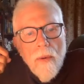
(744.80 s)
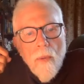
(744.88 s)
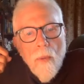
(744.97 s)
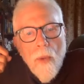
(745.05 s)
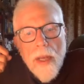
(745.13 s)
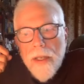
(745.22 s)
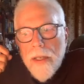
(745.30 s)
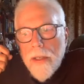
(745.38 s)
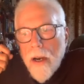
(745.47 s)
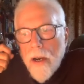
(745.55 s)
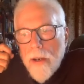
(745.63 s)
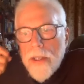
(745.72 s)
when an
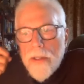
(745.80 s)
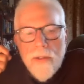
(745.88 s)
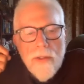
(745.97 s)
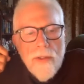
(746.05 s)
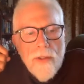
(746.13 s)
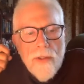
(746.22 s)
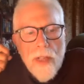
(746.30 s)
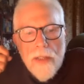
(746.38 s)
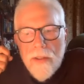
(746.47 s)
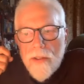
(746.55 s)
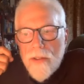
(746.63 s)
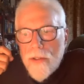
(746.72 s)
artist
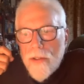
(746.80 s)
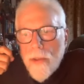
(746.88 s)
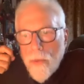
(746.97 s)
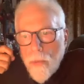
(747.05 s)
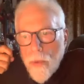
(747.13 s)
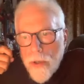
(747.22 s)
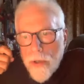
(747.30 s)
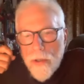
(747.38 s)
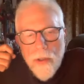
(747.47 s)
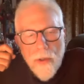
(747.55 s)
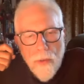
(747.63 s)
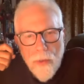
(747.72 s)
sets to work
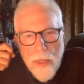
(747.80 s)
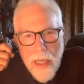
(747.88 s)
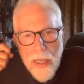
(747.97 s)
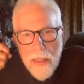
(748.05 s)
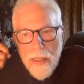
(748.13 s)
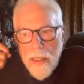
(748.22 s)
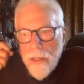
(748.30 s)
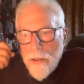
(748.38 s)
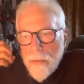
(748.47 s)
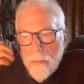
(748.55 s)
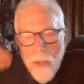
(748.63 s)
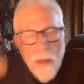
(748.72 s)
to create
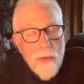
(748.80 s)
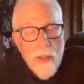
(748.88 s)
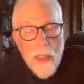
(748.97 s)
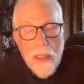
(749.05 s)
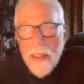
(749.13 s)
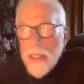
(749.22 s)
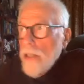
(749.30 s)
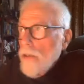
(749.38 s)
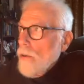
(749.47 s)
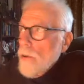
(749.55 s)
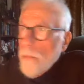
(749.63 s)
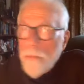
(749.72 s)
either musically
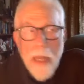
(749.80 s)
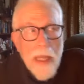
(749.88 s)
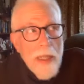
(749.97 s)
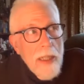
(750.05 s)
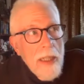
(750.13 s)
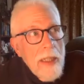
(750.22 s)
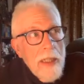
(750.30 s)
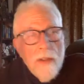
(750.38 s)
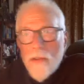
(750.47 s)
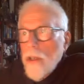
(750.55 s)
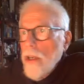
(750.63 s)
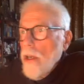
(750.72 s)
or
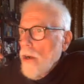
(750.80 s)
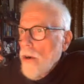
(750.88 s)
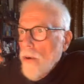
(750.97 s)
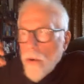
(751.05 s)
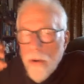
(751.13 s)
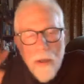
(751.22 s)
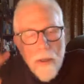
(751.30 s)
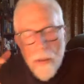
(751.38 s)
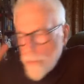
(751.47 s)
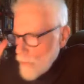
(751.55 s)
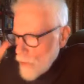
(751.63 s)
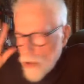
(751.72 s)
paintings
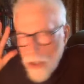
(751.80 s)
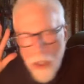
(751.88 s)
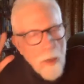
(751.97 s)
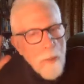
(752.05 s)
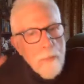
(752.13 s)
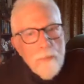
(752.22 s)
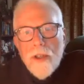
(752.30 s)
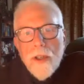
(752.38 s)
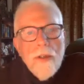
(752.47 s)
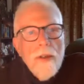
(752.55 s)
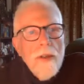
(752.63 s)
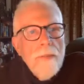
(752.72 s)
or
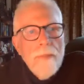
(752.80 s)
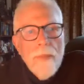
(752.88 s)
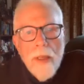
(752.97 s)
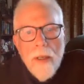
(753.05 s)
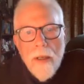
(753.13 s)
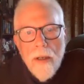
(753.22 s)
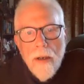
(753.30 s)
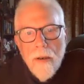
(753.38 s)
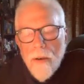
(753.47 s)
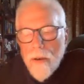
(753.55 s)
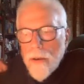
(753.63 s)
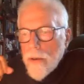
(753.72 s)
sculpture
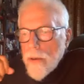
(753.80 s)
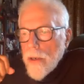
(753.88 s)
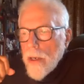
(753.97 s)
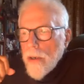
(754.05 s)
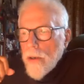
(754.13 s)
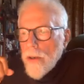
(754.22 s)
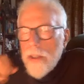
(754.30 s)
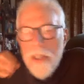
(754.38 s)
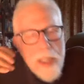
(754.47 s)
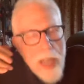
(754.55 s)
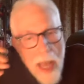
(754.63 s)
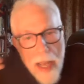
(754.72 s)
or
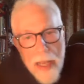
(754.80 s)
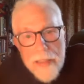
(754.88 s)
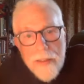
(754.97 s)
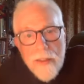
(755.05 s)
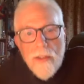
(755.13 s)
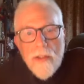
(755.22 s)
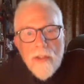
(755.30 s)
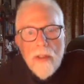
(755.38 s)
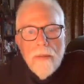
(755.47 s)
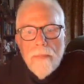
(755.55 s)
dance,